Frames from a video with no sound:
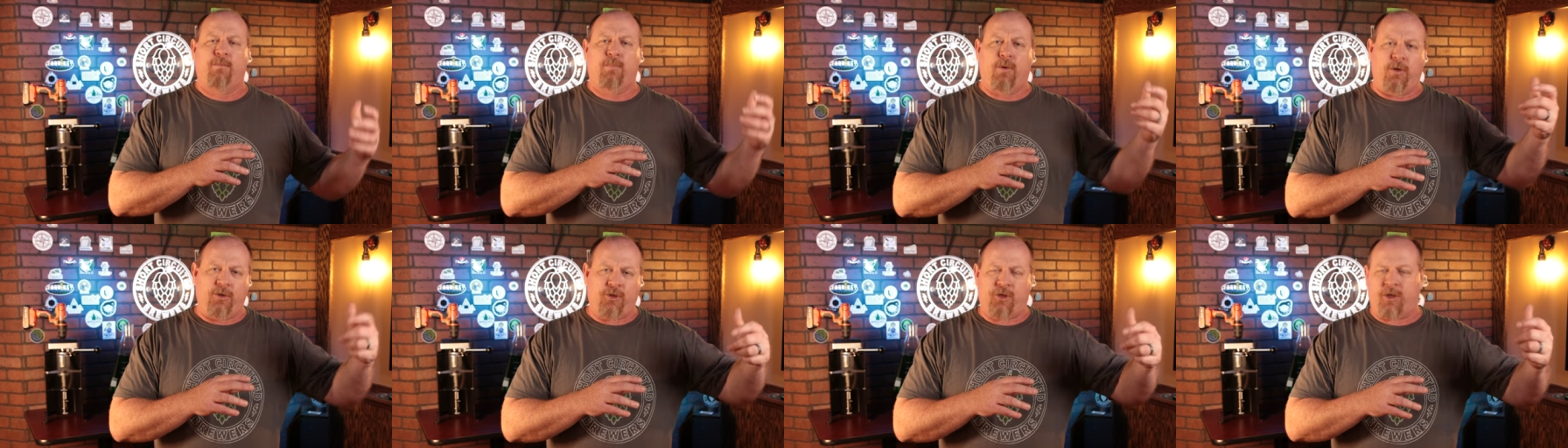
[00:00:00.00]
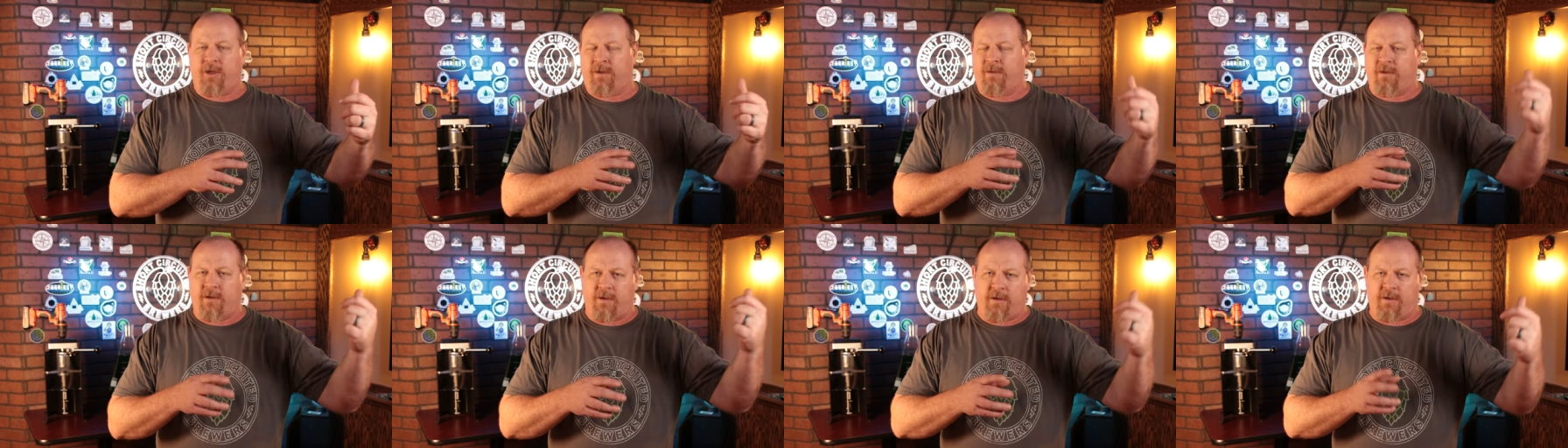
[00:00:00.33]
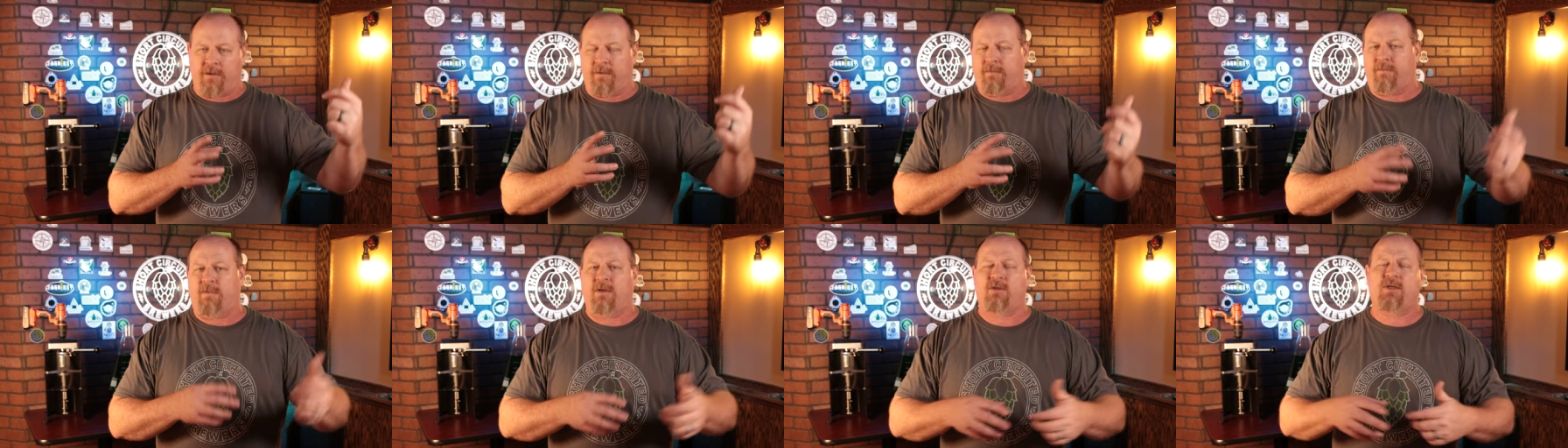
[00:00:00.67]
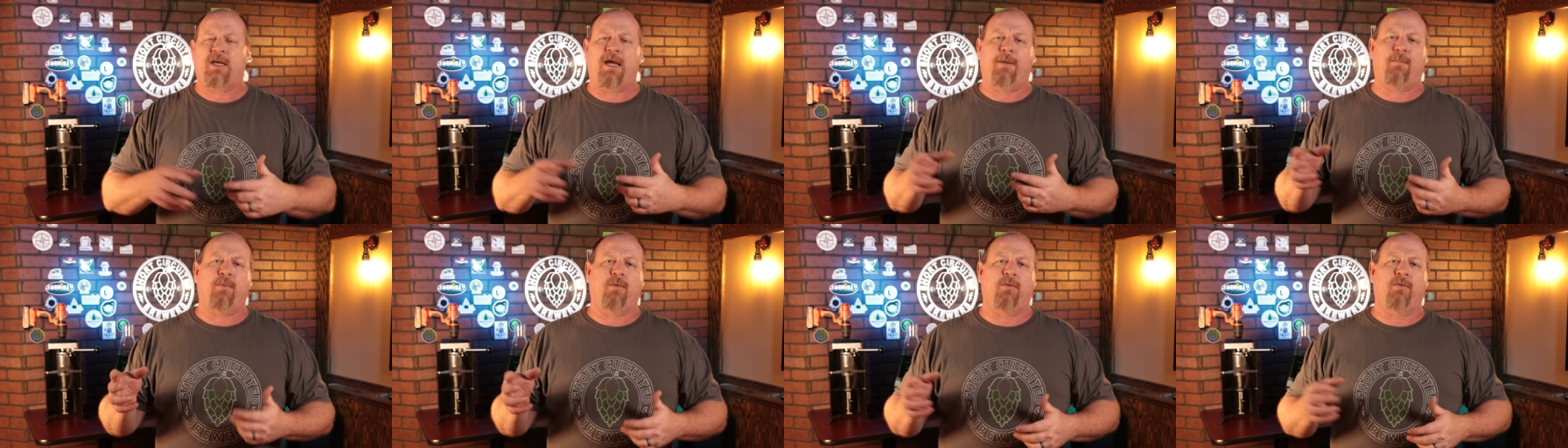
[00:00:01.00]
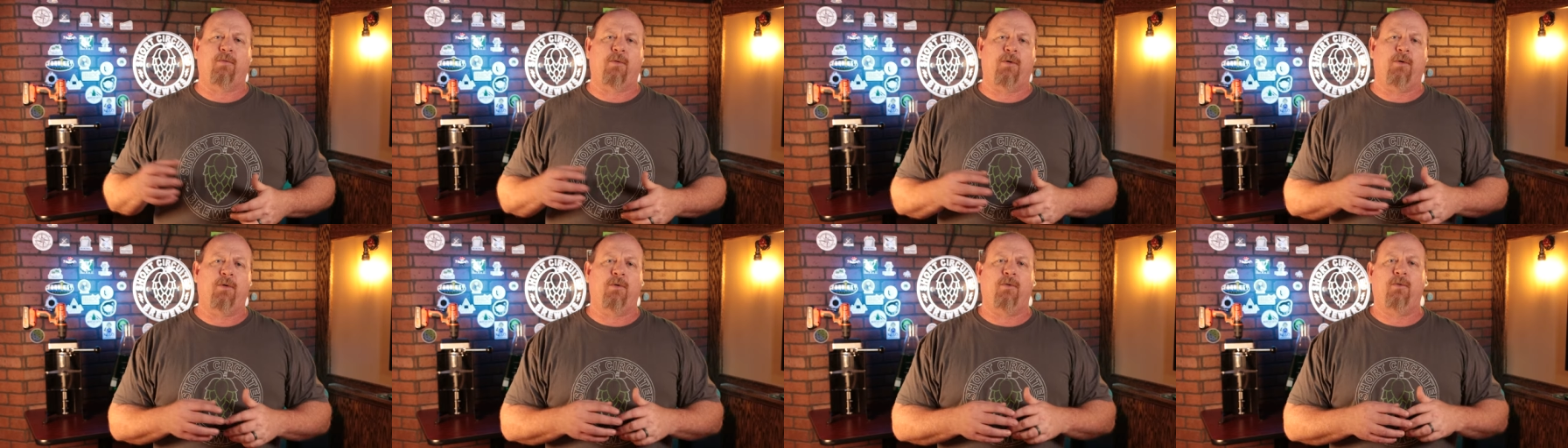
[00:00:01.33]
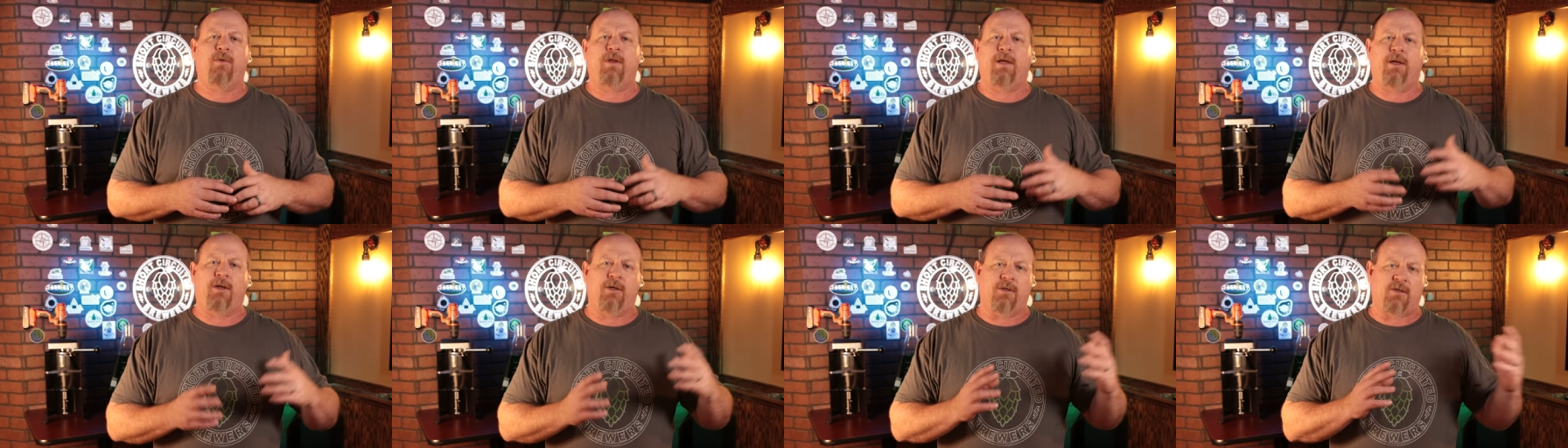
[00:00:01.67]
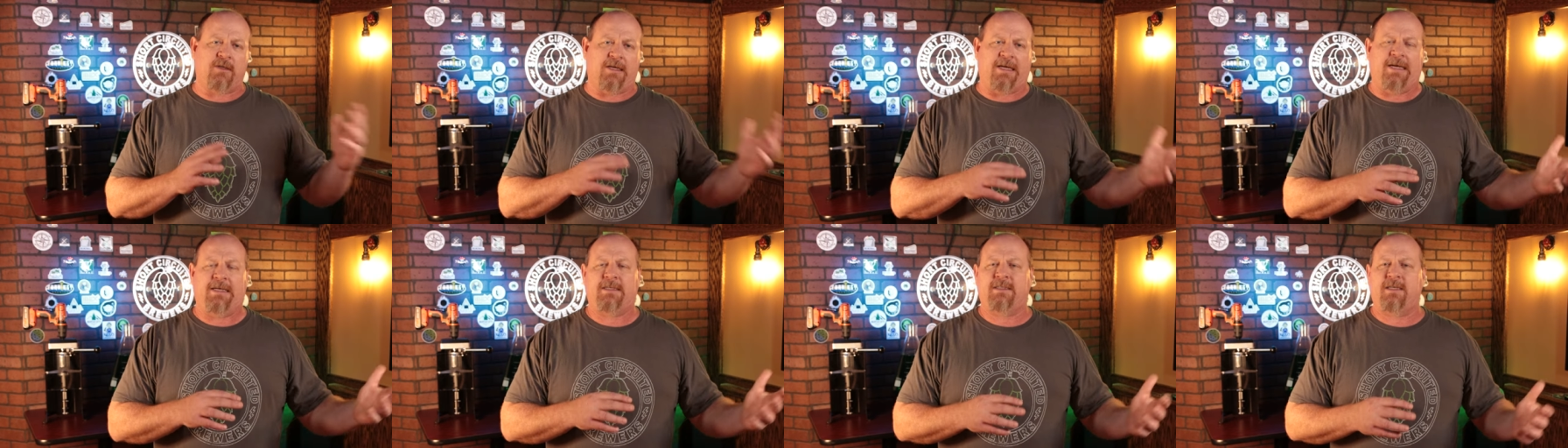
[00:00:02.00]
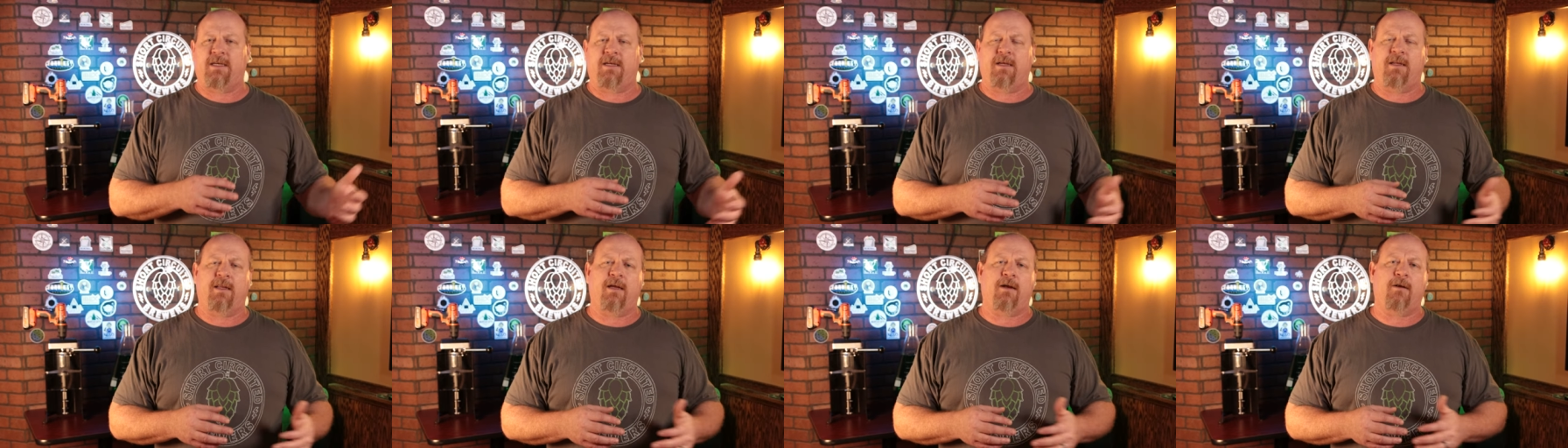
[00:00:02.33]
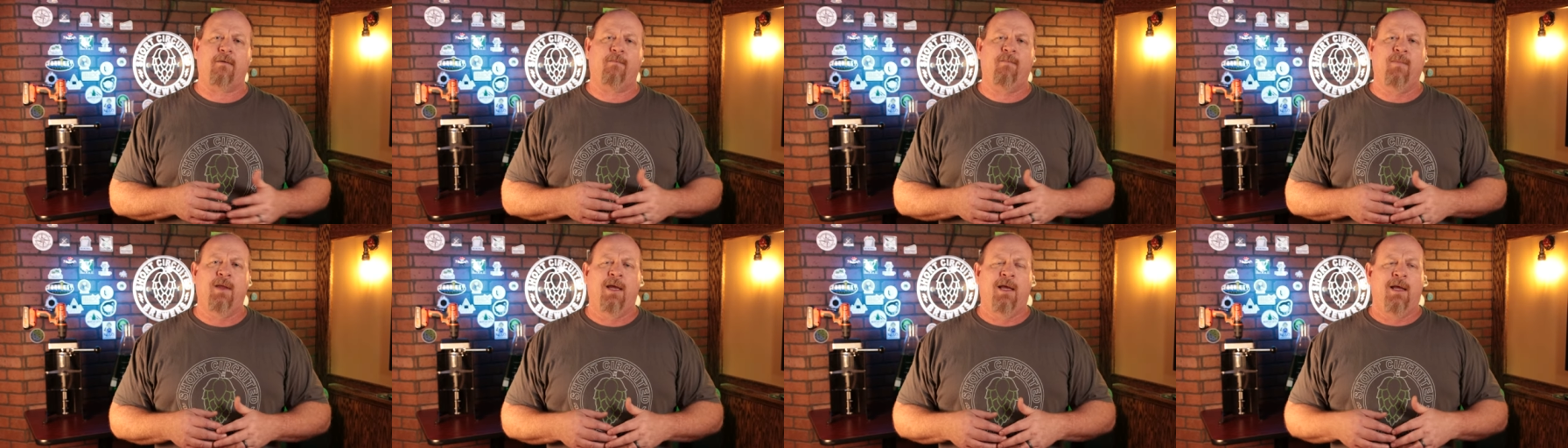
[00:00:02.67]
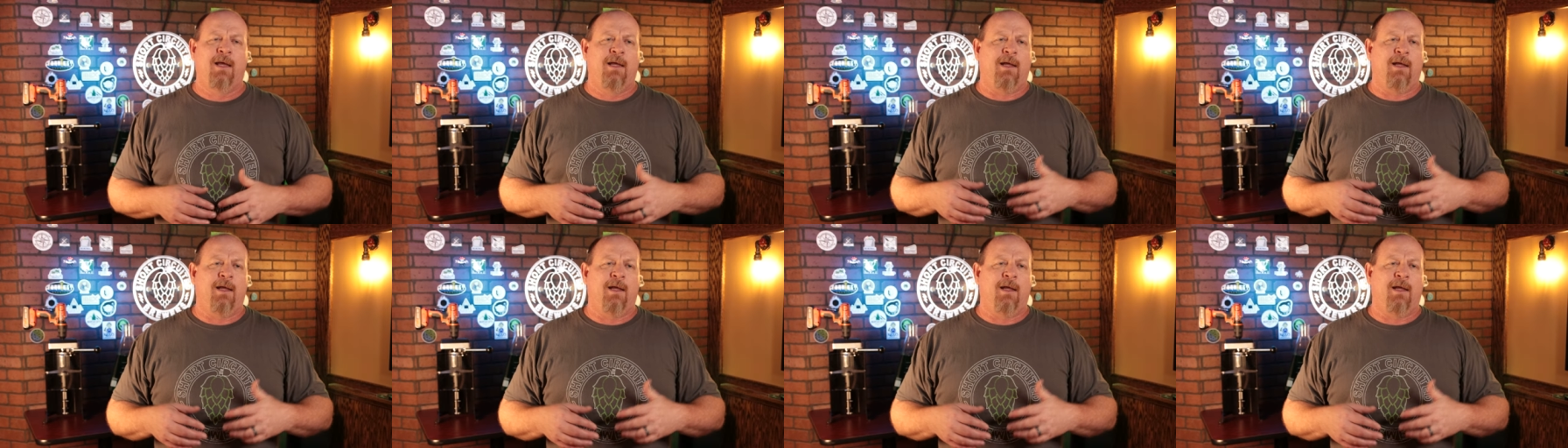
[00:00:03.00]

pushing the the sample through, they just let it sit in there.